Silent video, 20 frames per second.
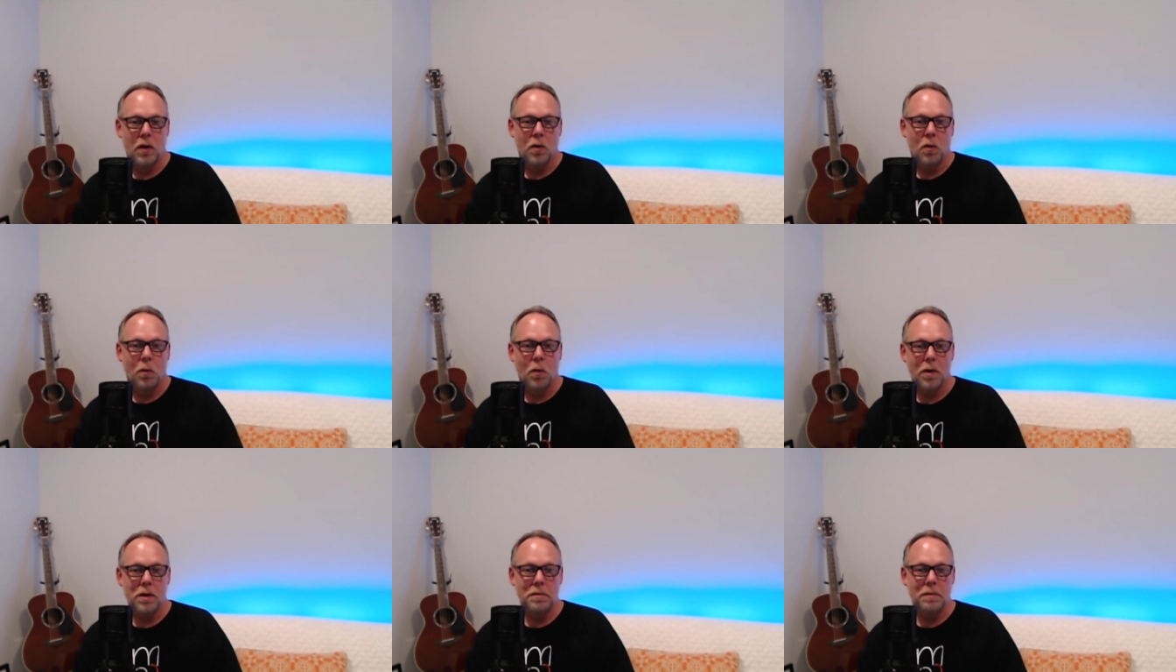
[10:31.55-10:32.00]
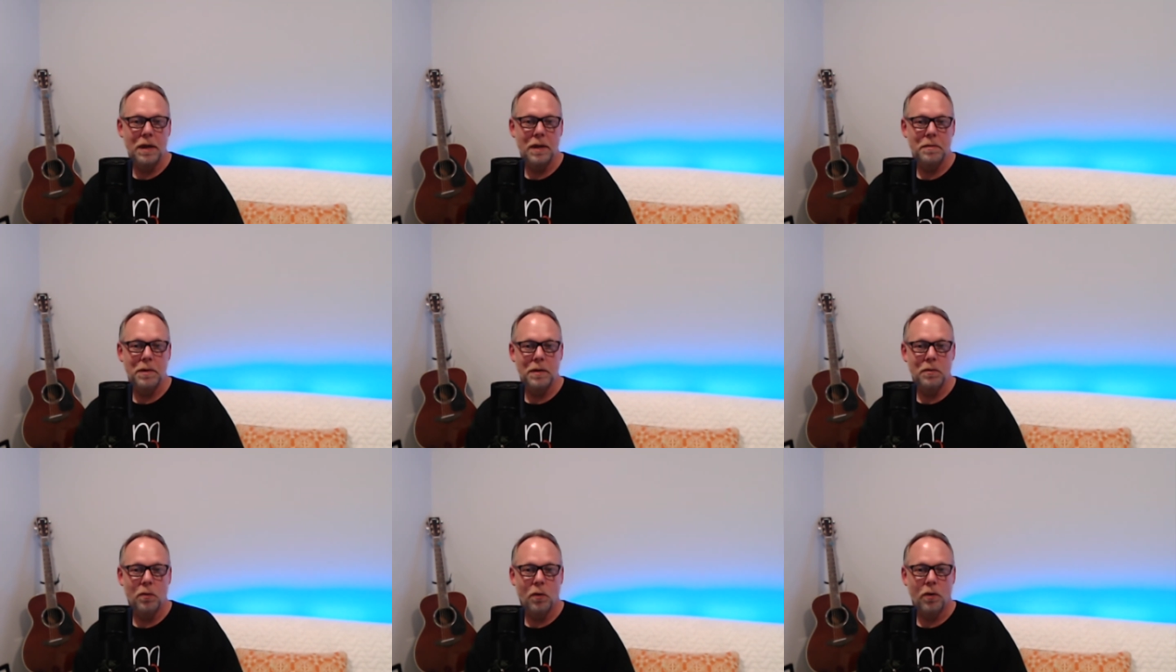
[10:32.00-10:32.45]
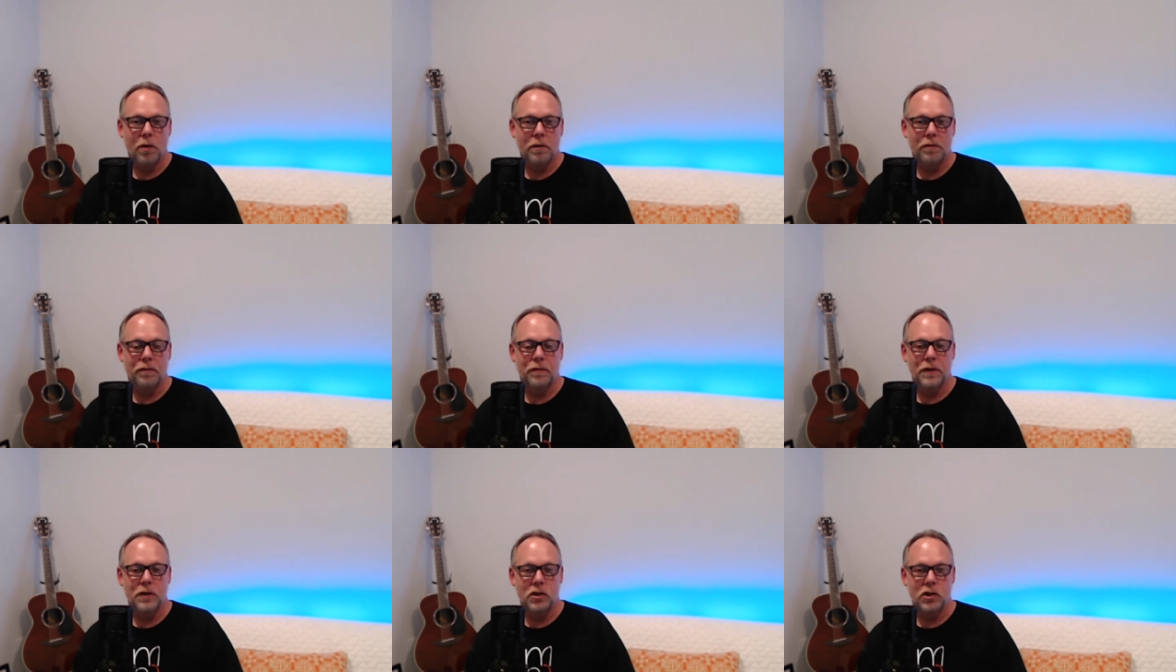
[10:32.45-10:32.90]
One may be more
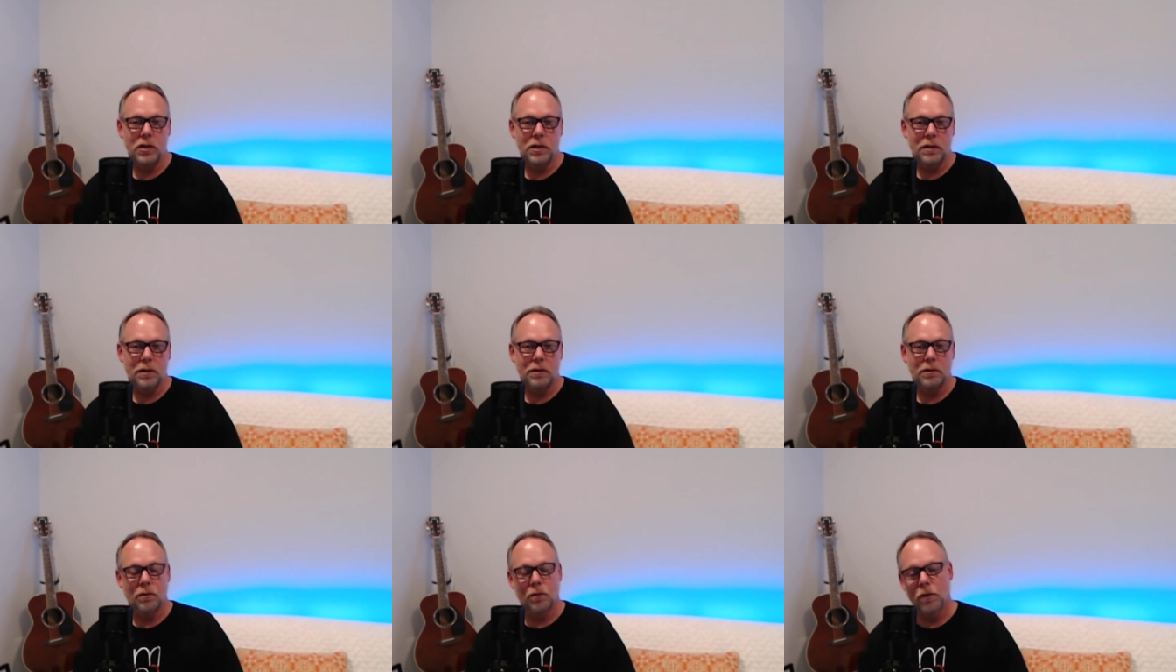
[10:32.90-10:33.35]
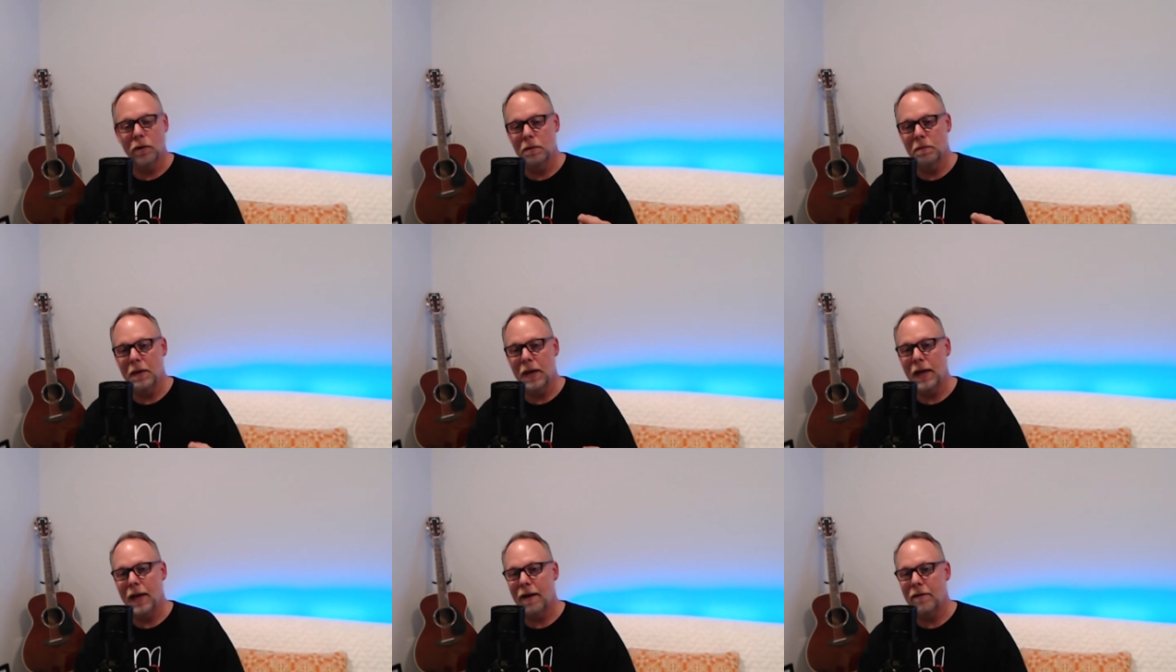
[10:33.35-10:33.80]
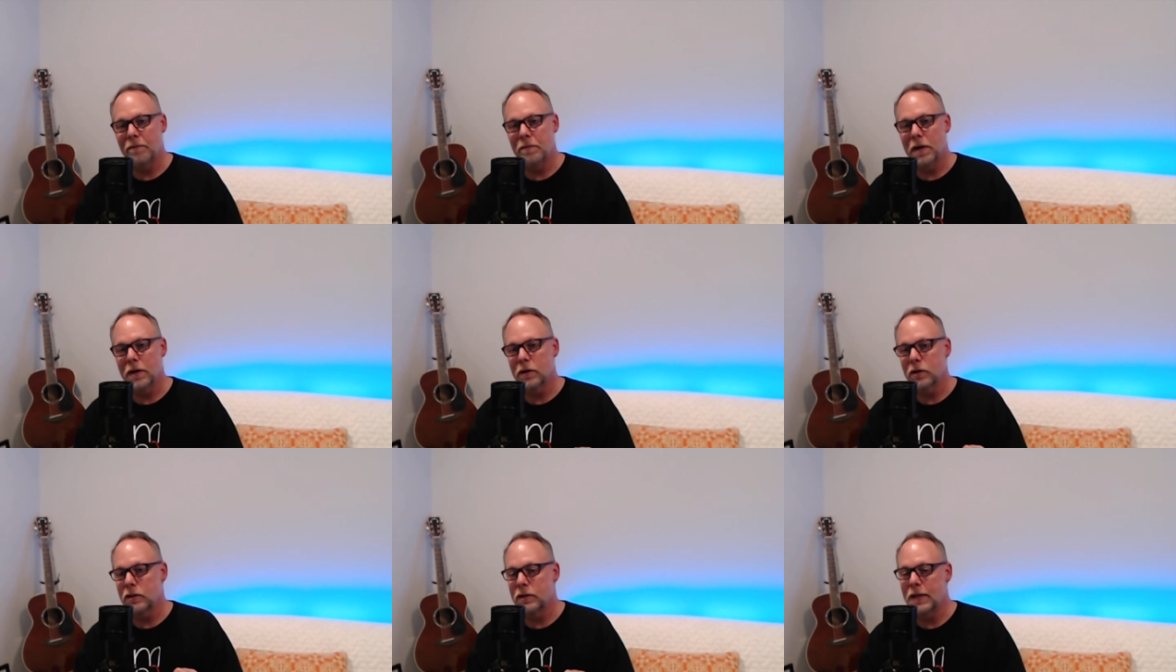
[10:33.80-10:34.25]
efficient. One may have
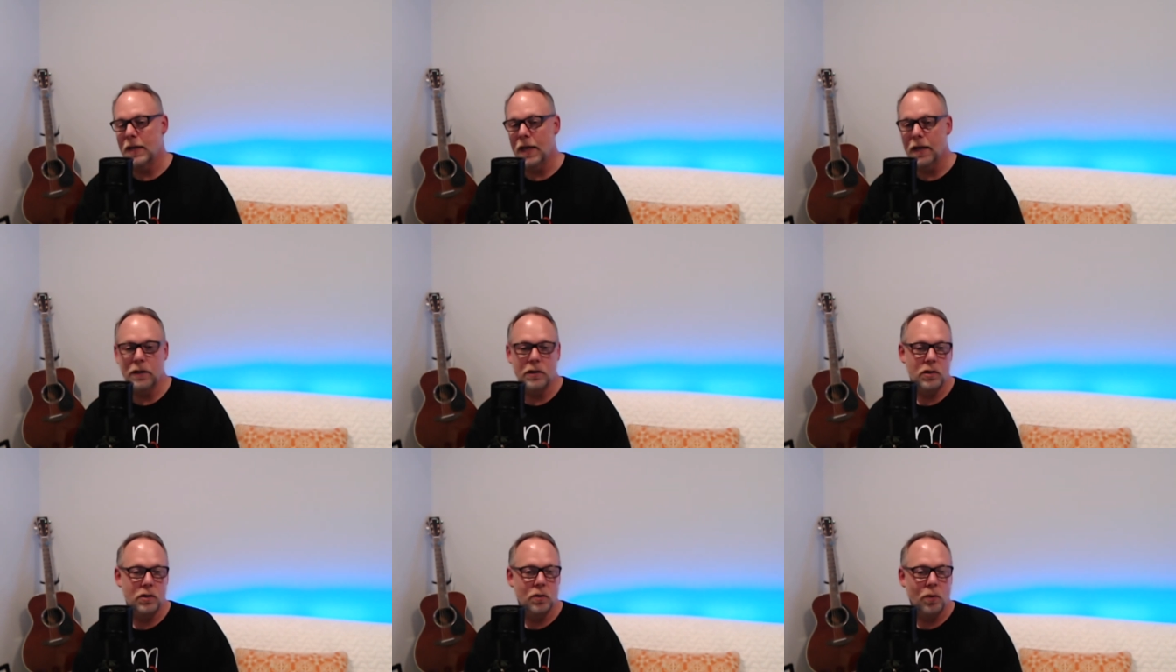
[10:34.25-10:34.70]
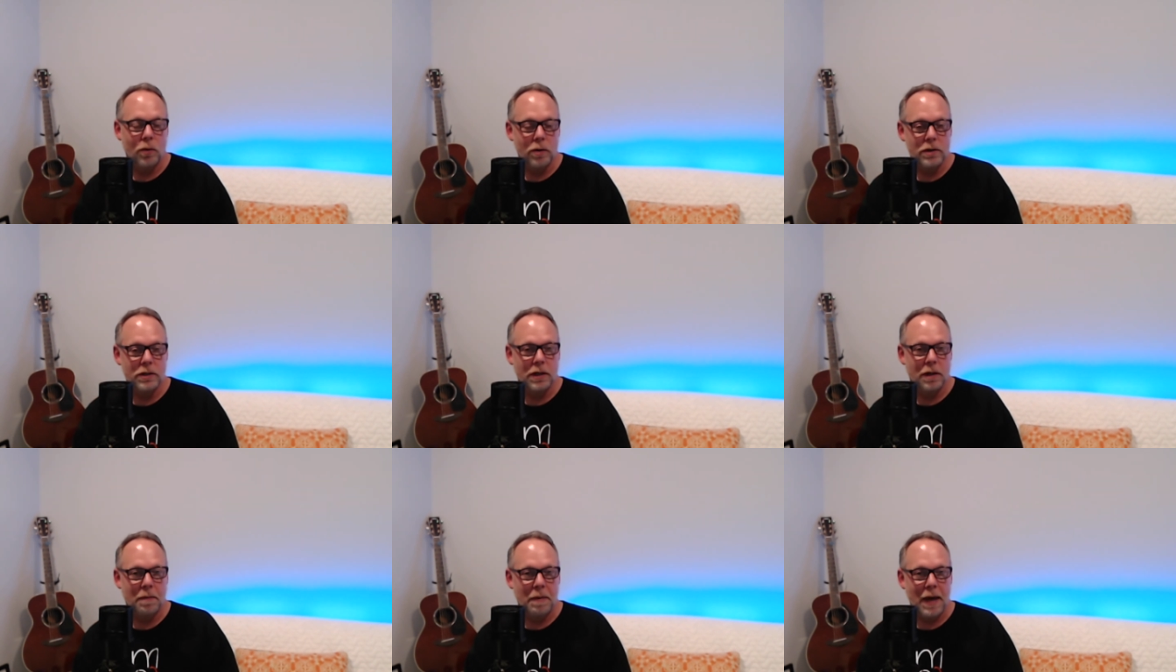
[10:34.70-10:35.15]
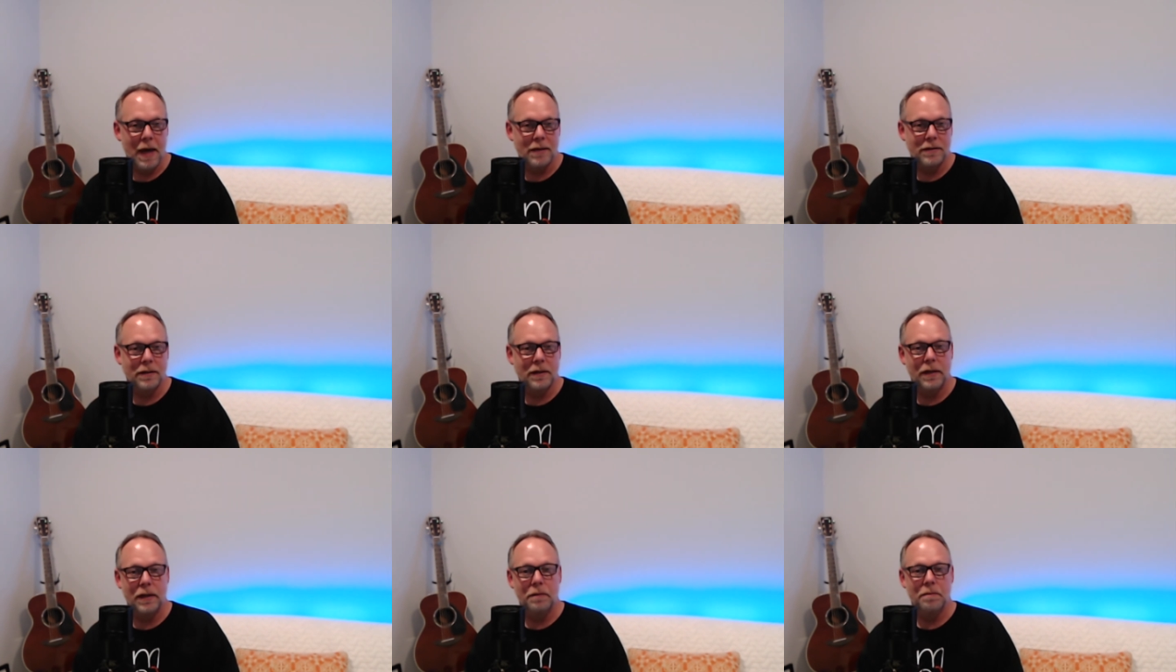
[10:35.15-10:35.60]
better data storage
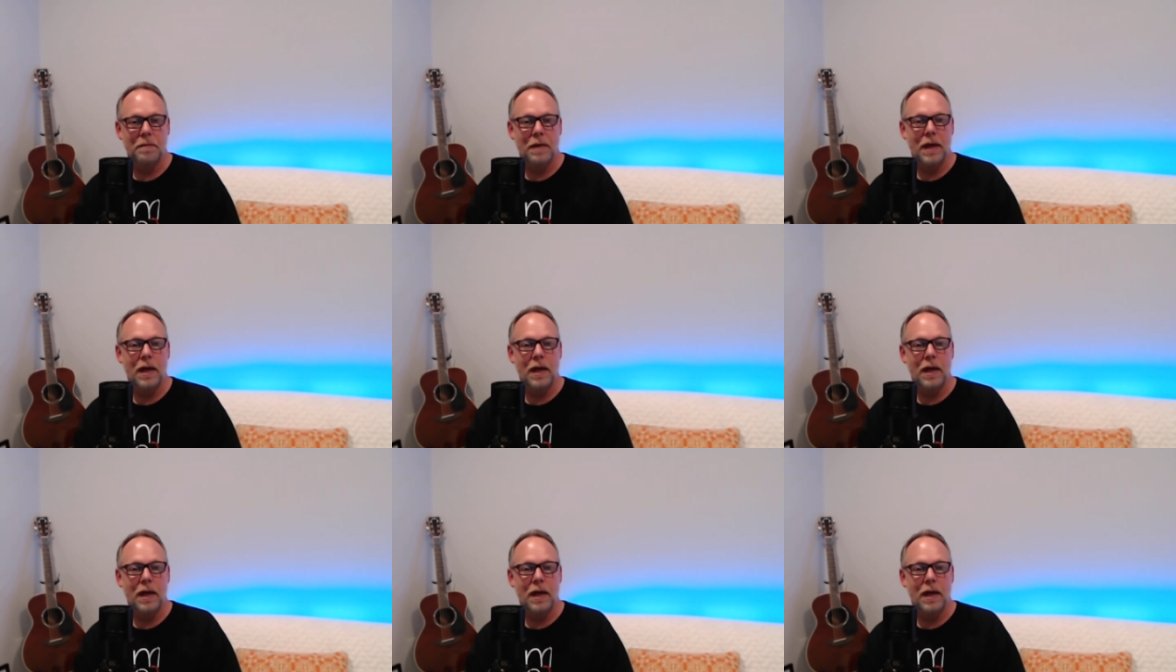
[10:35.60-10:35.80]
capacity.